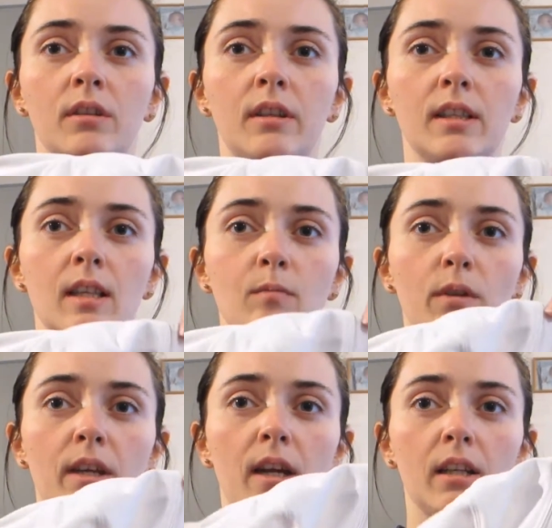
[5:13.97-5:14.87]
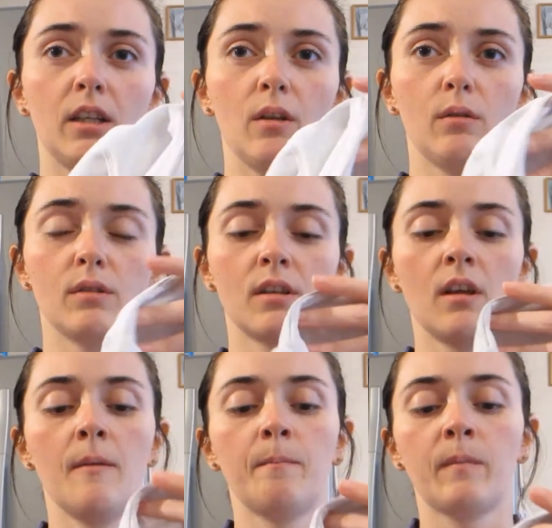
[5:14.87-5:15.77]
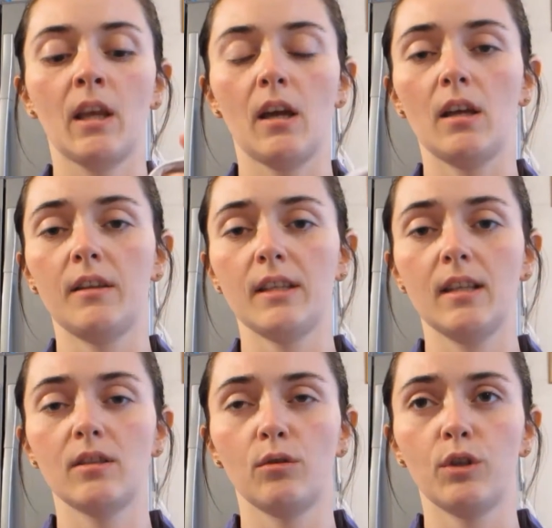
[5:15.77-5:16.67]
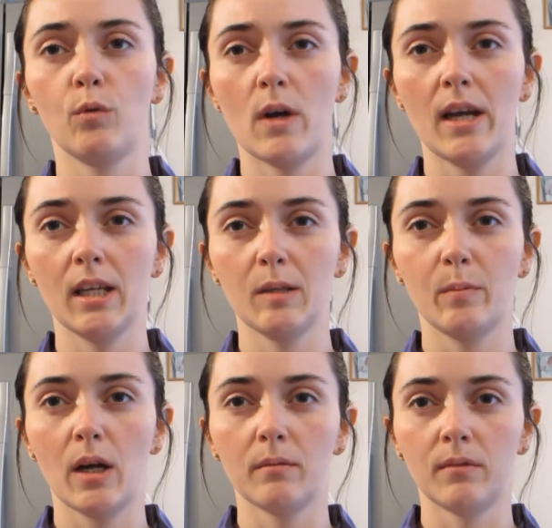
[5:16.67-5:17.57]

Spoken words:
This is one that I use. This is underwired, but